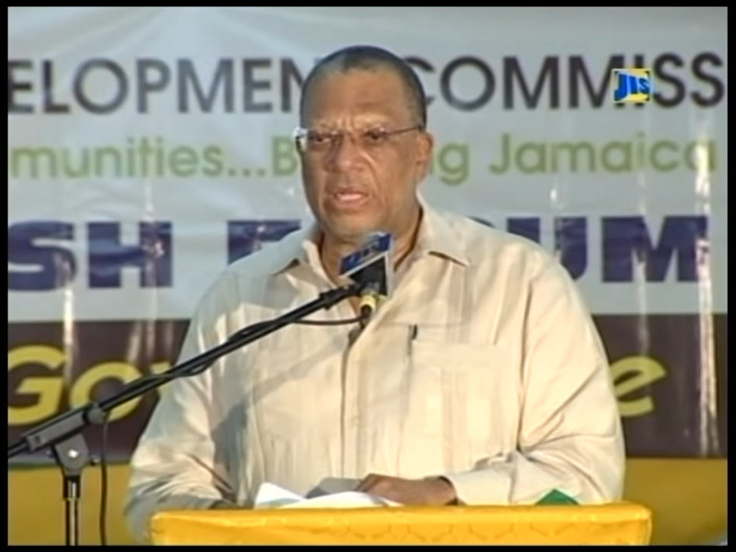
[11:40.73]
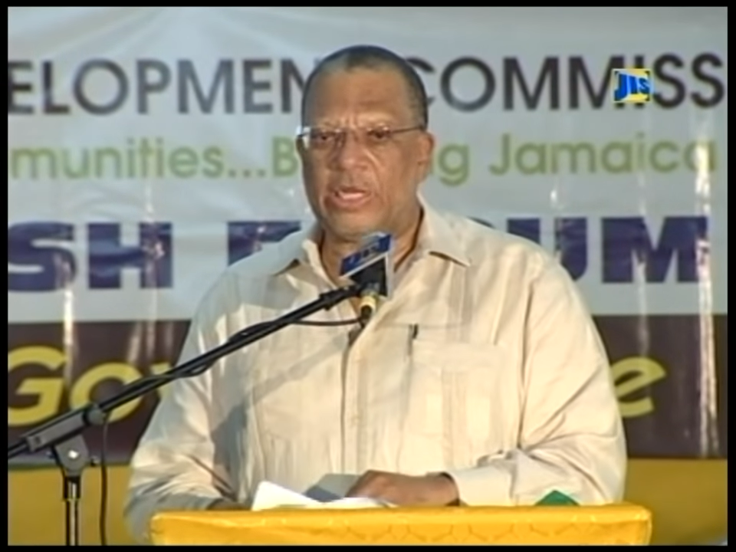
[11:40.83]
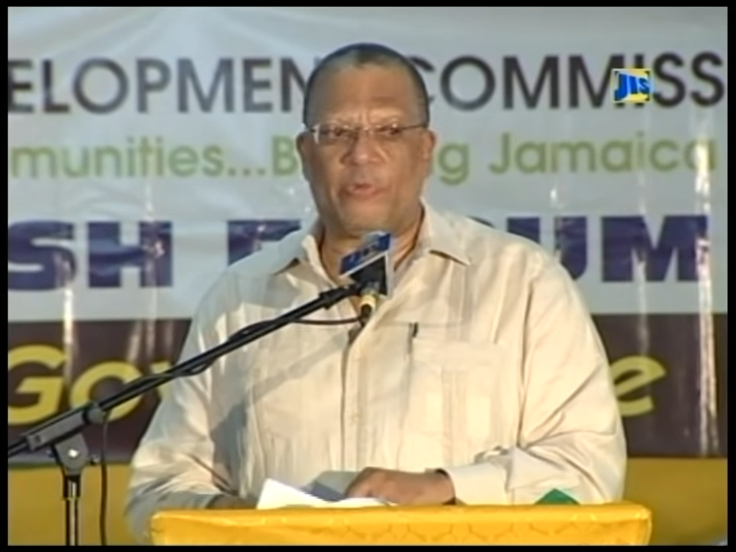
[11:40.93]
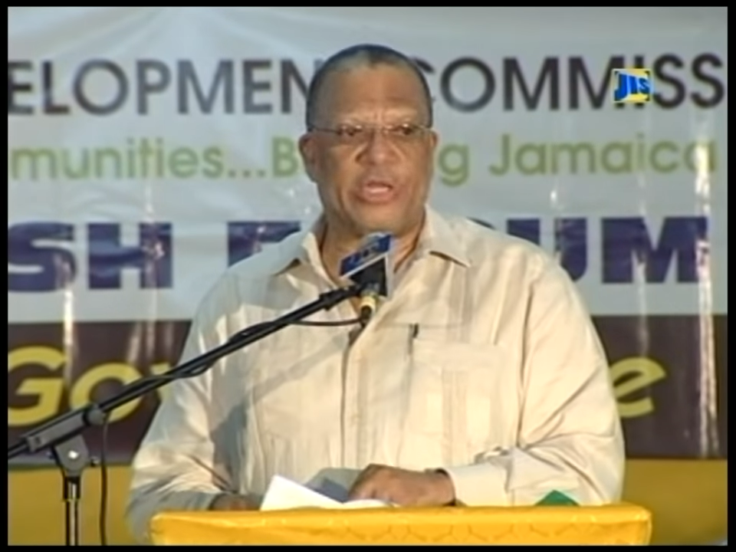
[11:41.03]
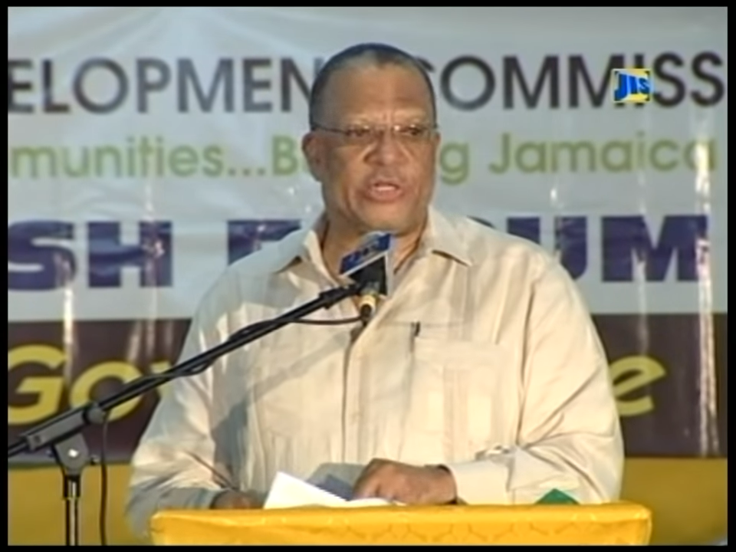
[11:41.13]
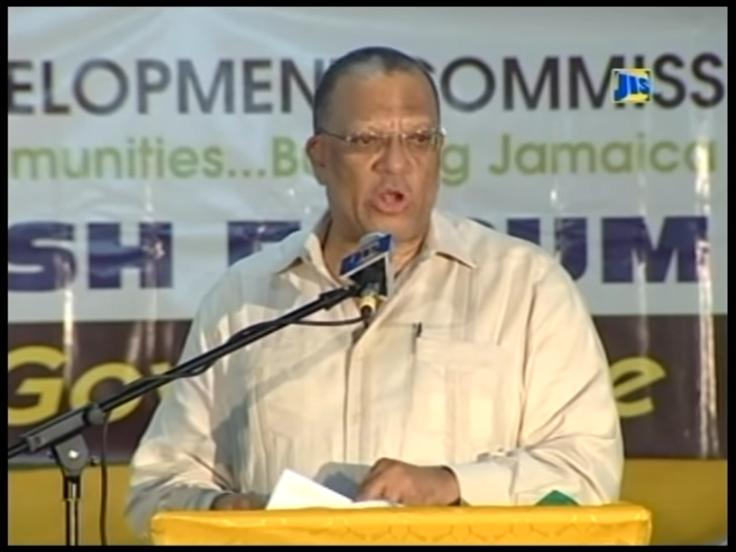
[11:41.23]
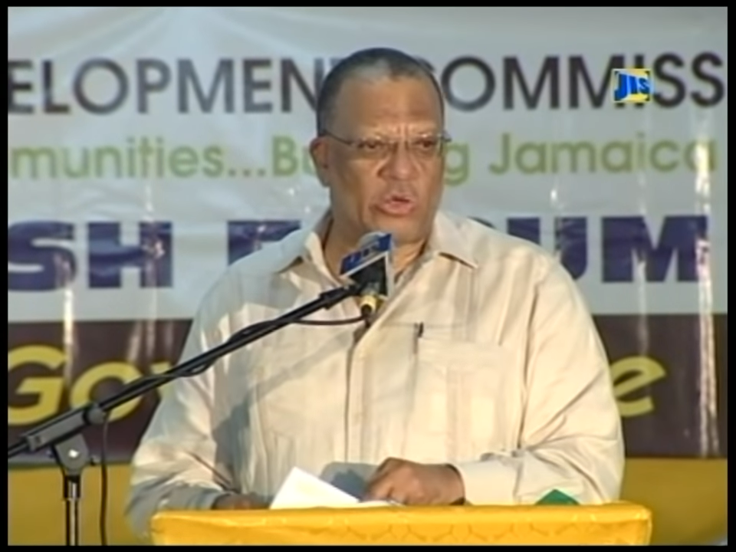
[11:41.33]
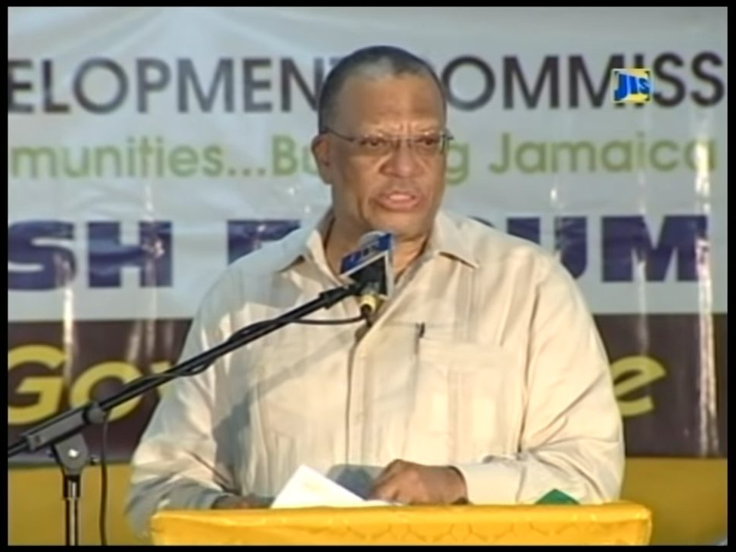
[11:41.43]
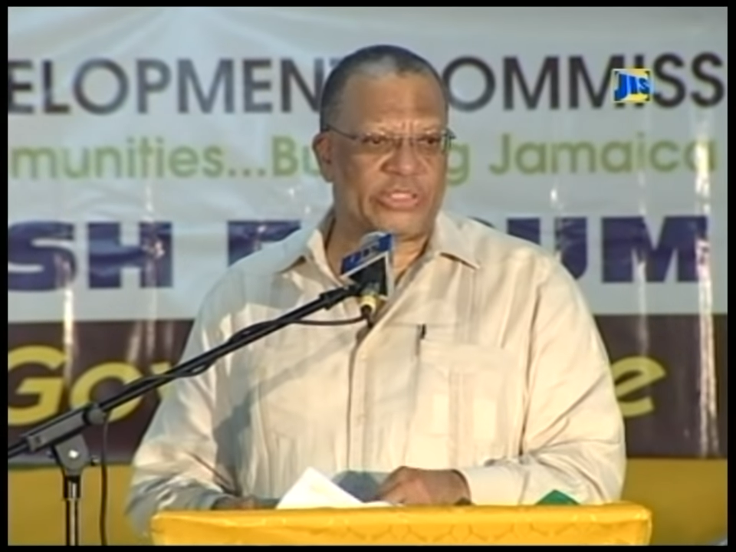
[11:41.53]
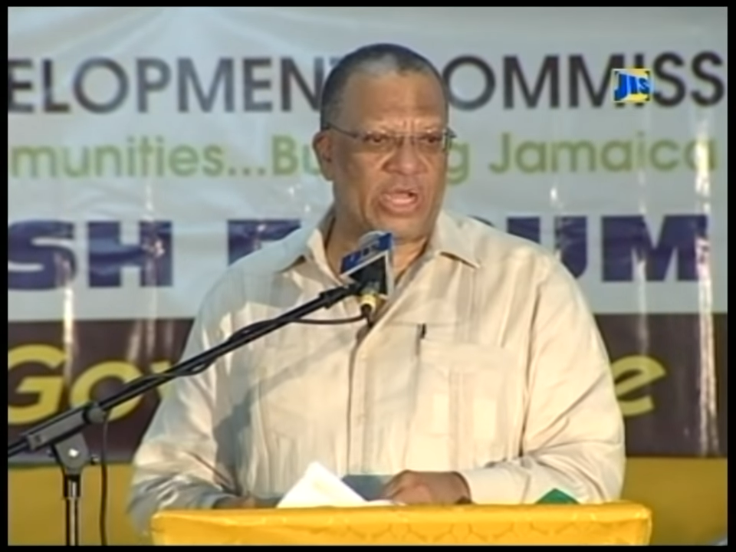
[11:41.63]
the
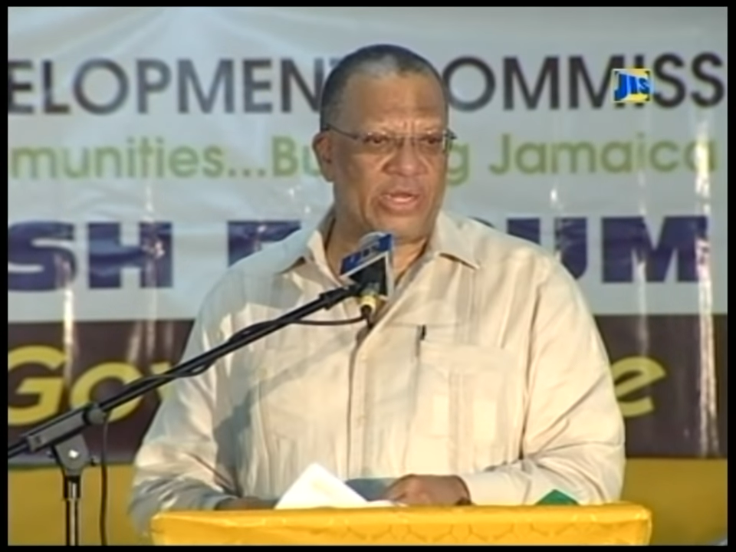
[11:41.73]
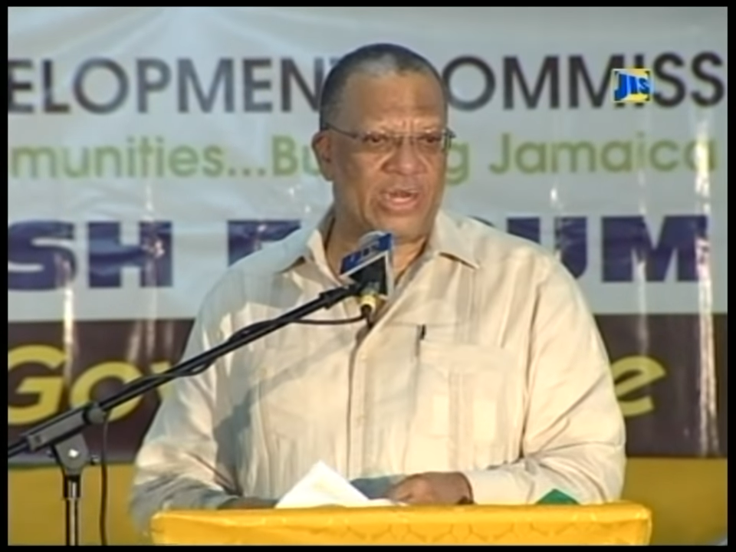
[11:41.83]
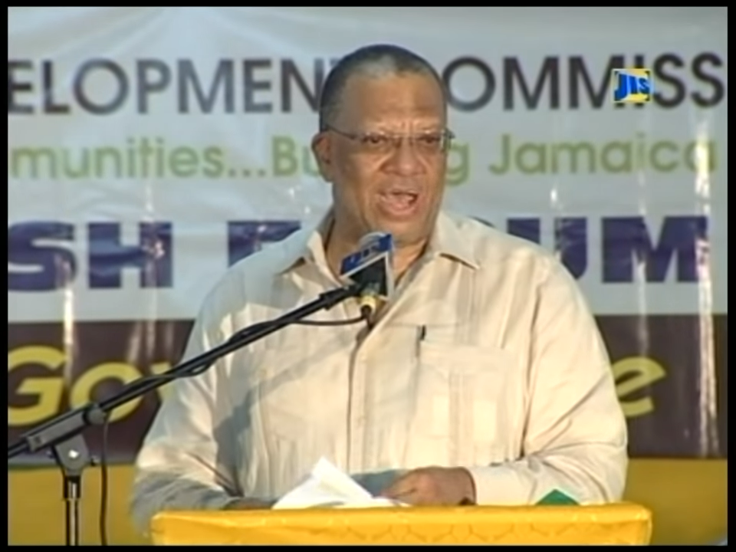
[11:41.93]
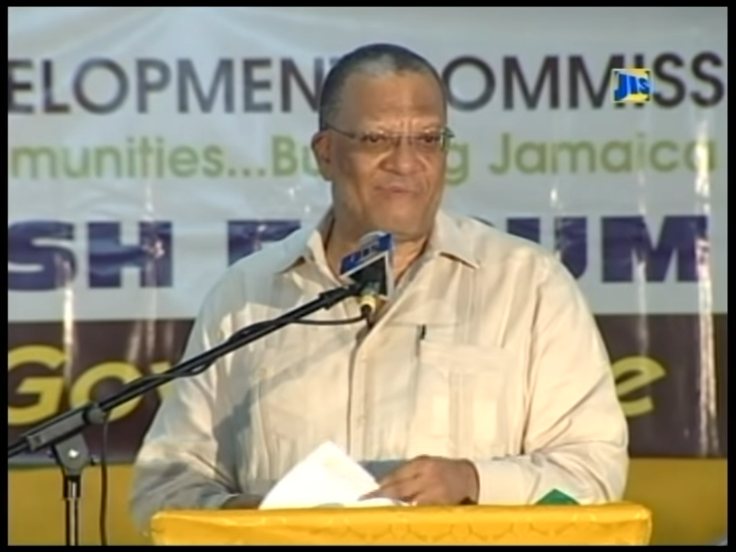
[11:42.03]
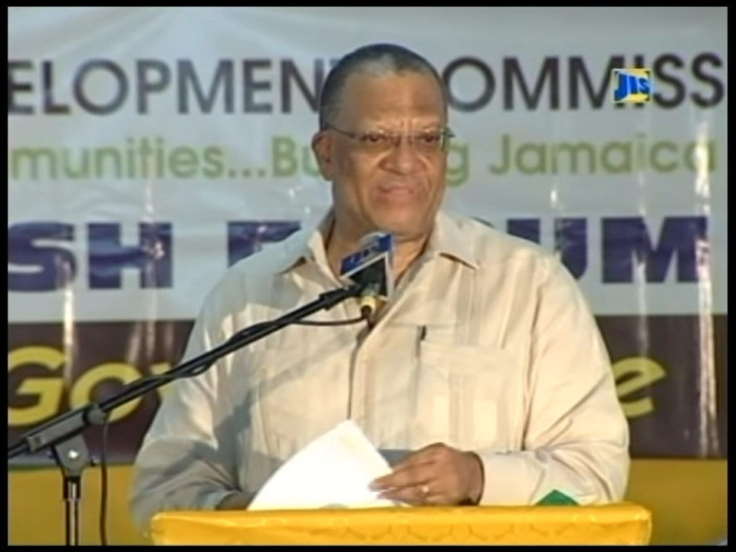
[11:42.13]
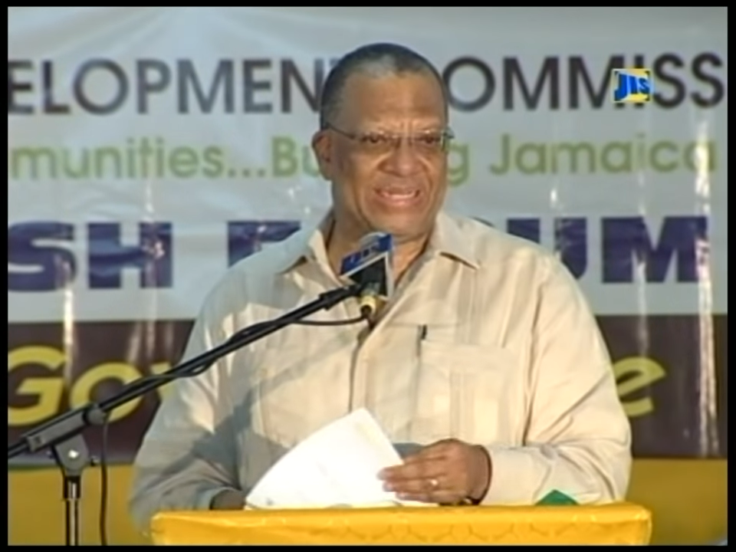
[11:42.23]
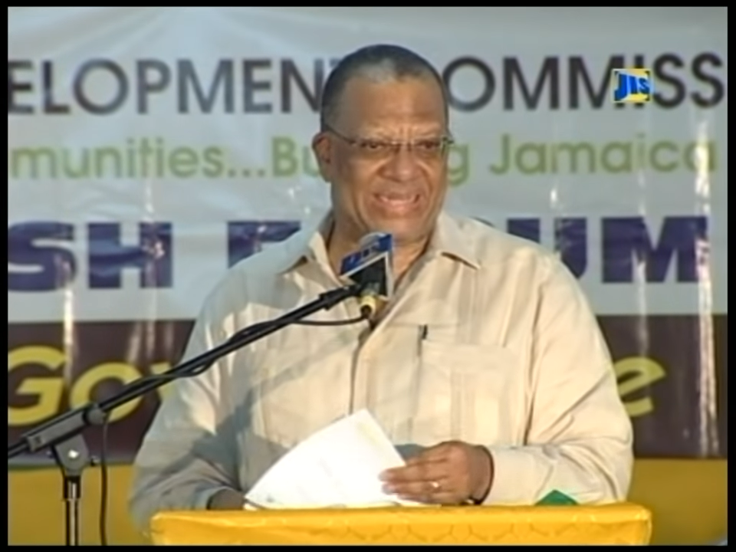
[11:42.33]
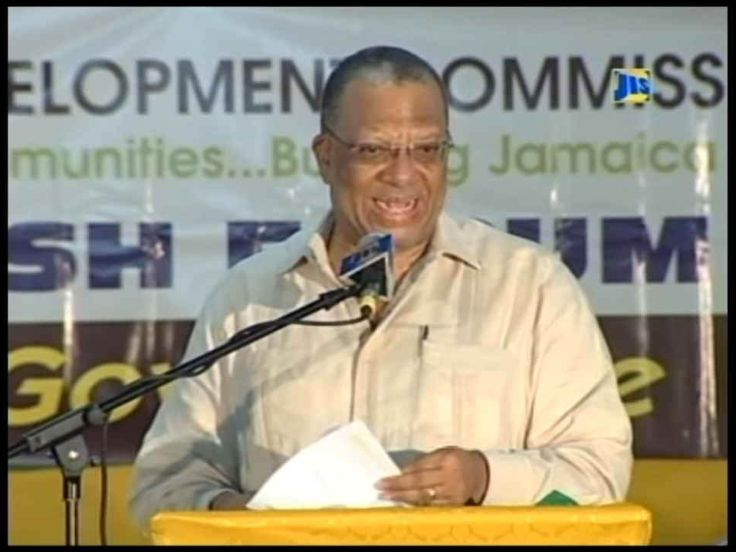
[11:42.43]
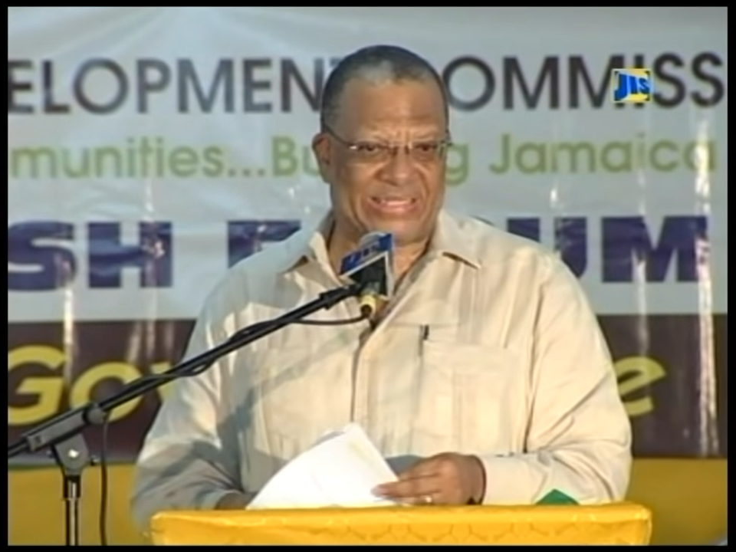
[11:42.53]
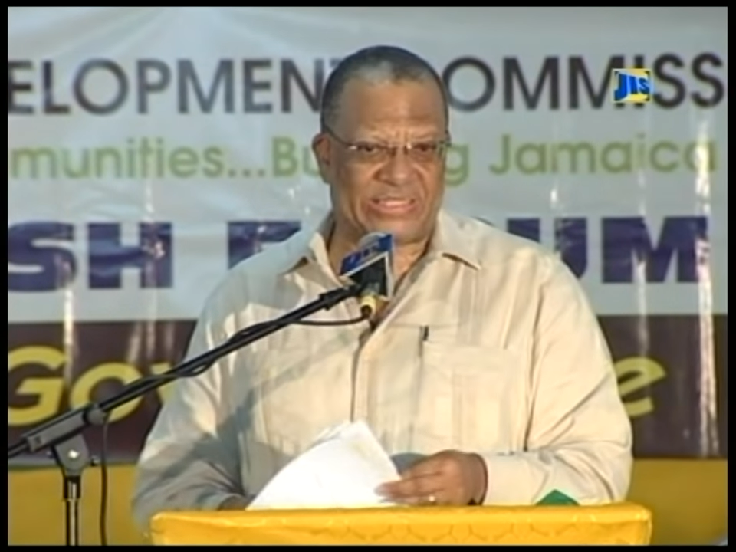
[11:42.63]
reduction of the
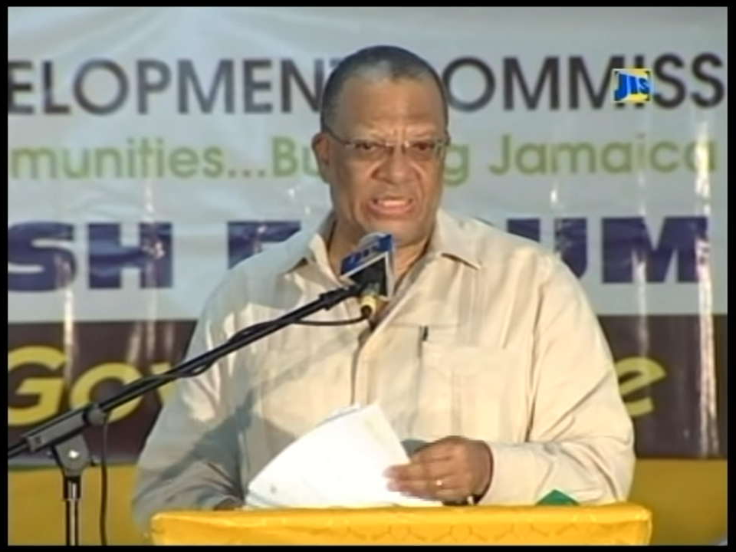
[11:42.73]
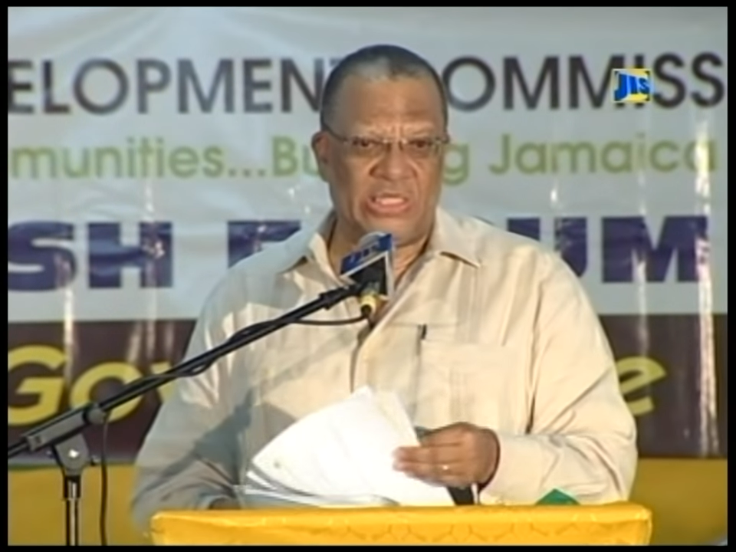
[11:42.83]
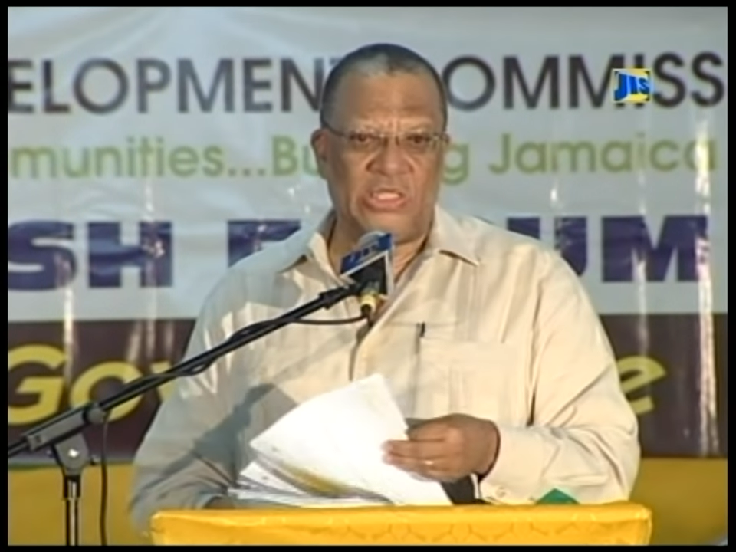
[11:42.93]
debt